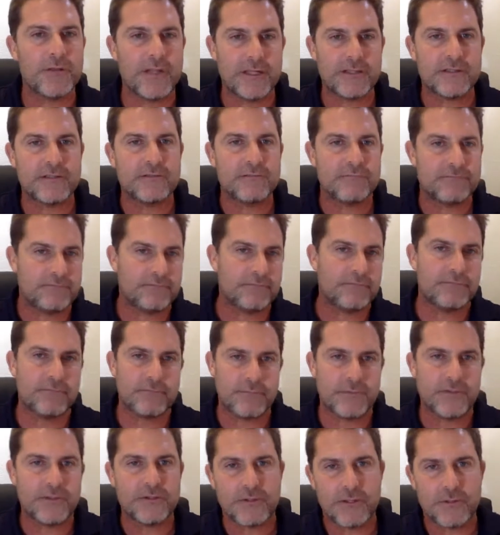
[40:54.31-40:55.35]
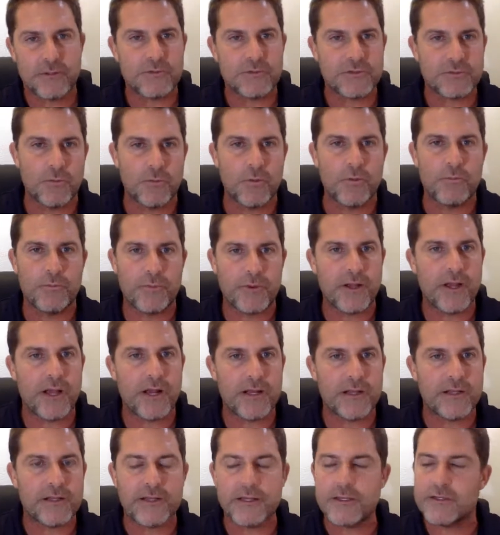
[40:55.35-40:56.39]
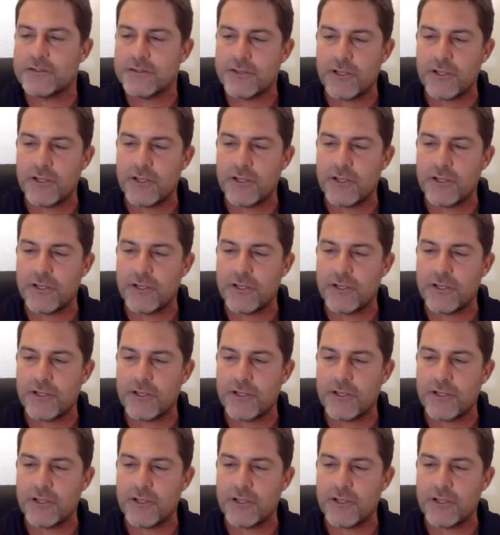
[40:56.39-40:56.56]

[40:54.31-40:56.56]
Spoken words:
that there was more color in it.